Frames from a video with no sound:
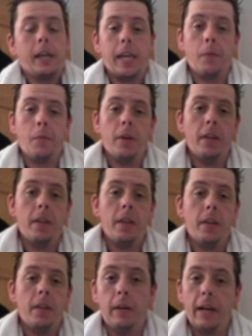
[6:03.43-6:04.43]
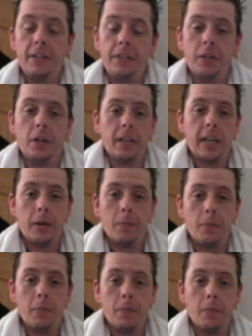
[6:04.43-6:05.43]
Game win, as you know, the game
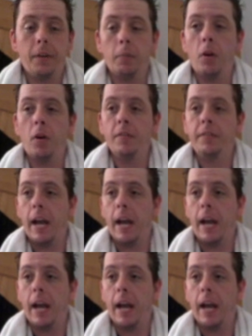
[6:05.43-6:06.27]
went in double overtime,